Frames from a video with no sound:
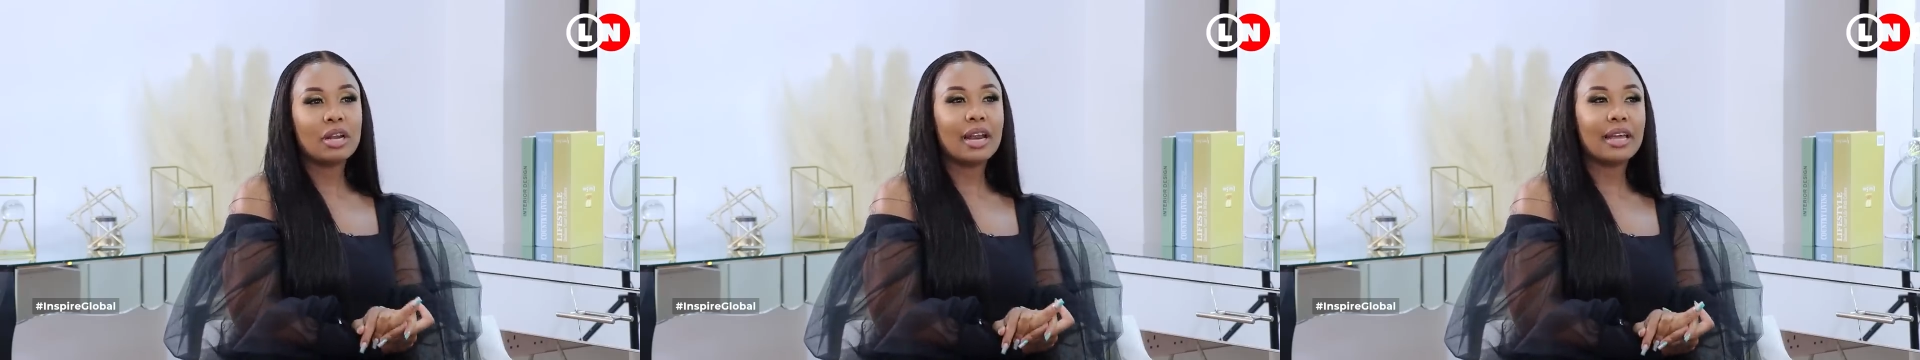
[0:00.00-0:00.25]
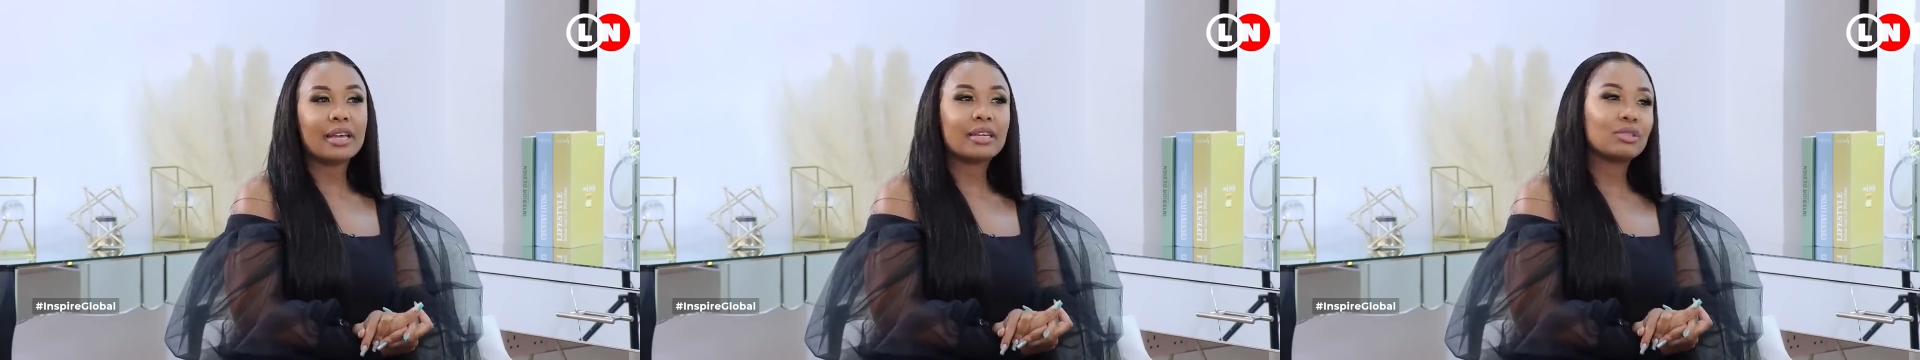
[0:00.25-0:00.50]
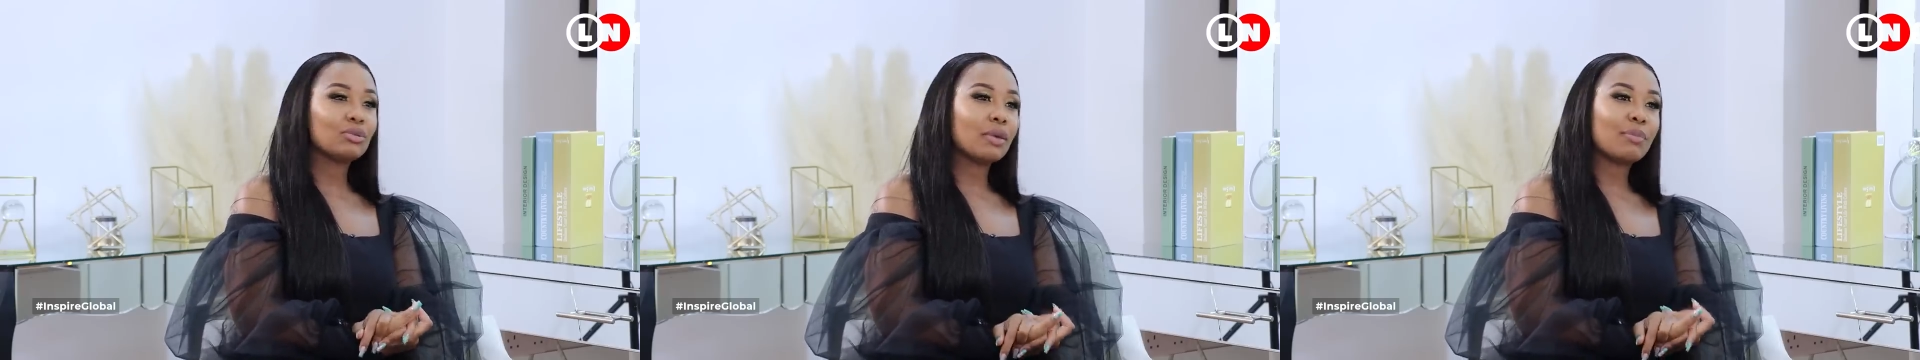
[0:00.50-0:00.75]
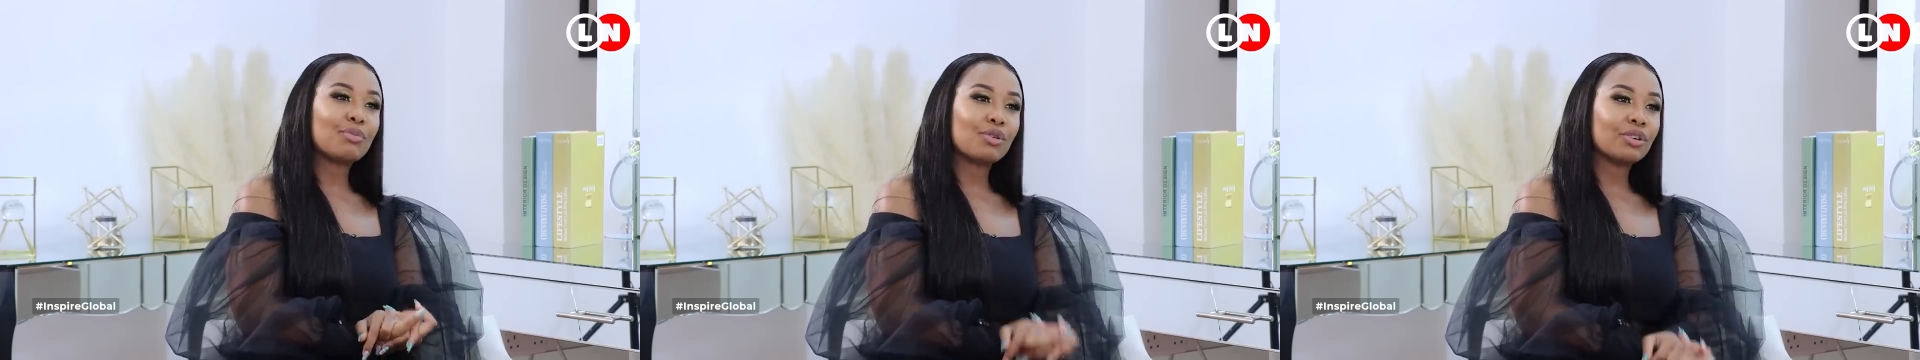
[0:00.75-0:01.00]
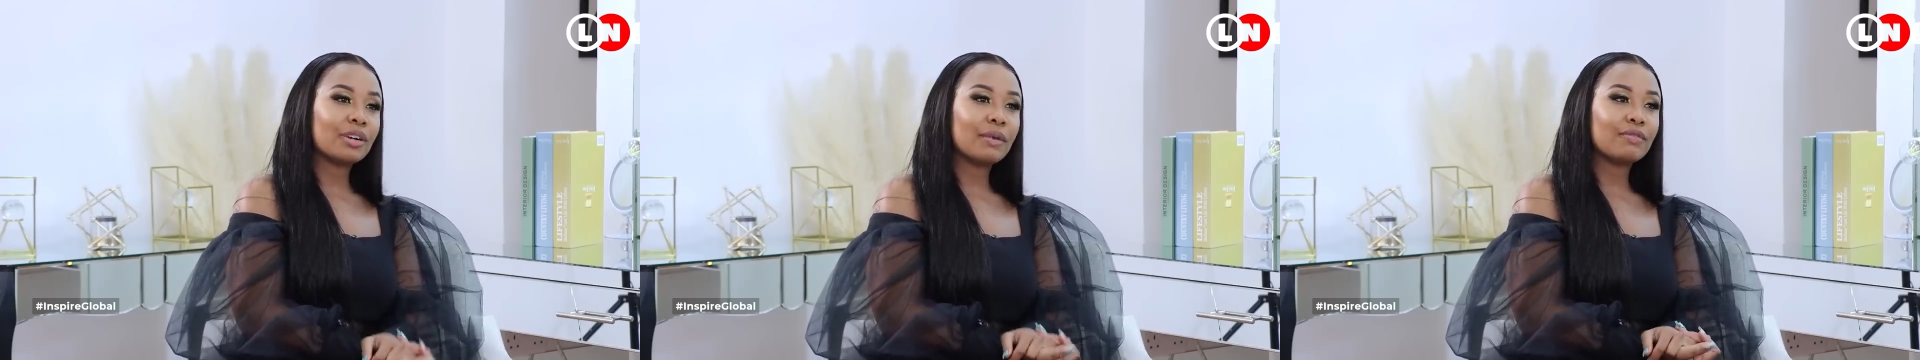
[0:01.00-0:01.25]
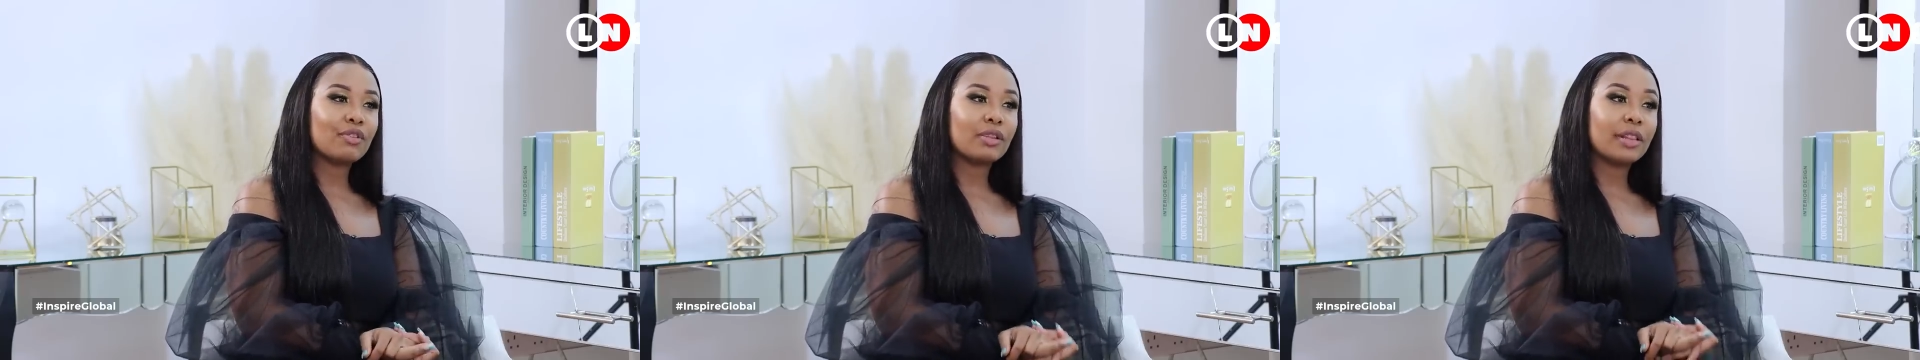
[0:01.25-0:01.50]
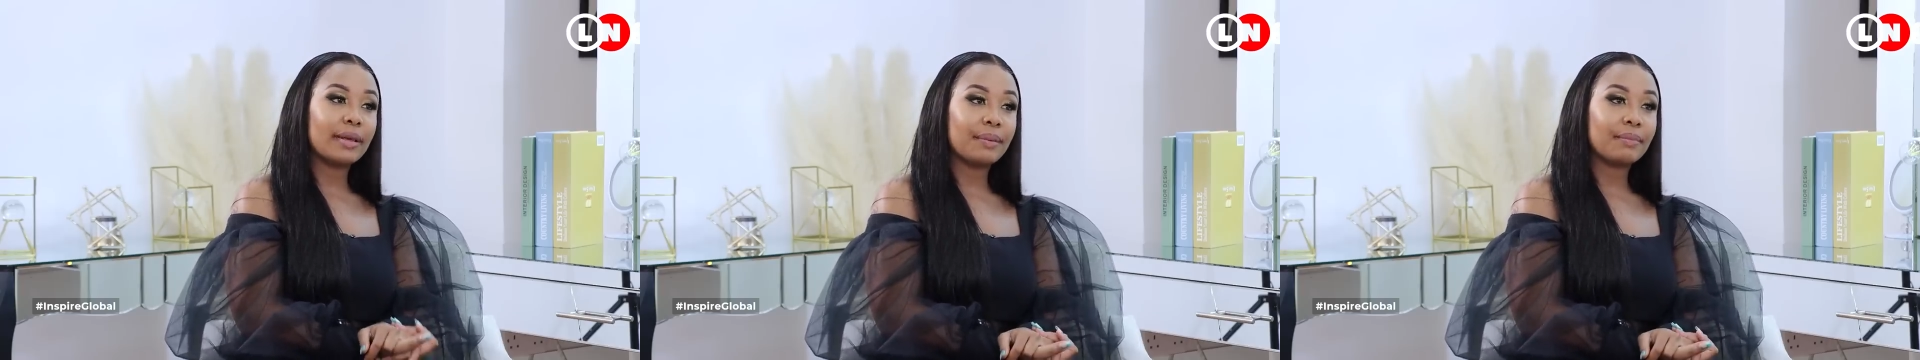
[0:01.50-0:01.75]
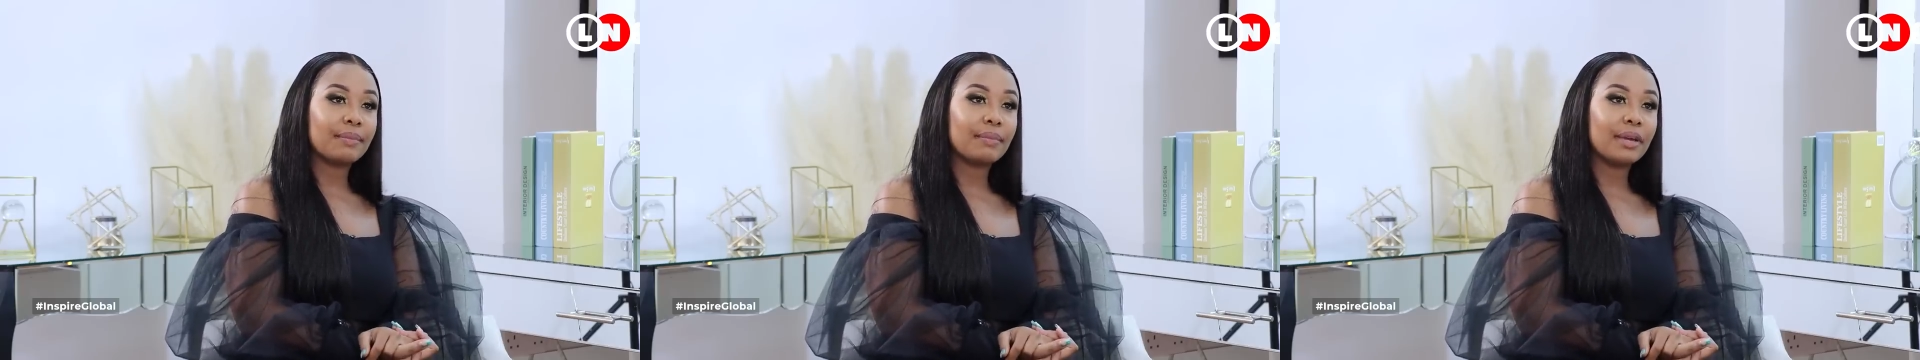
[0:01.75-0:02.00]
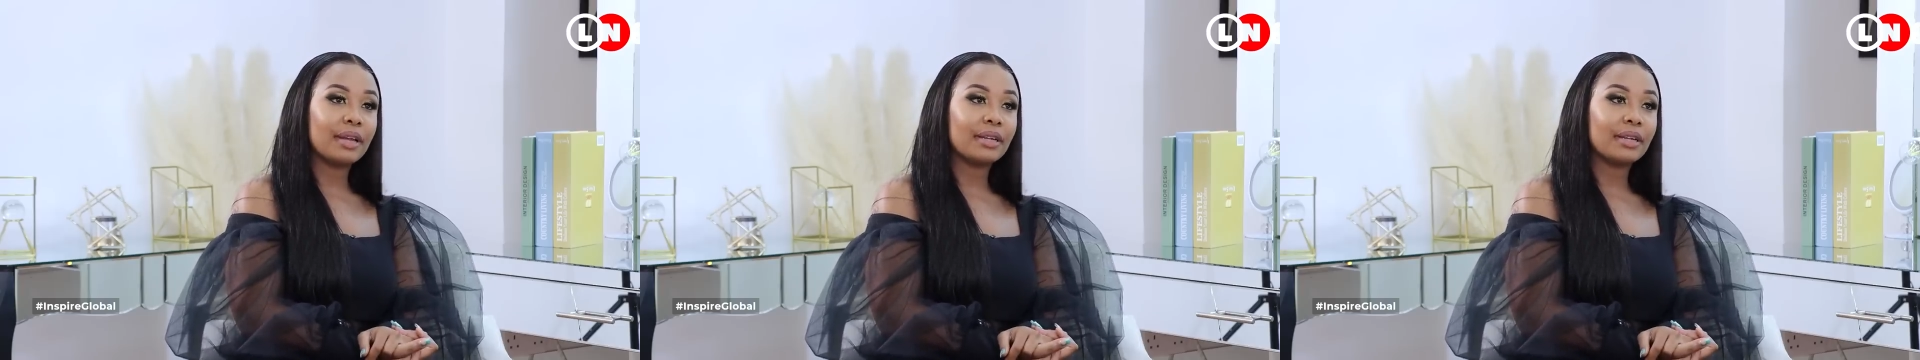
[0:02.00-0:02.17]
like do a program for them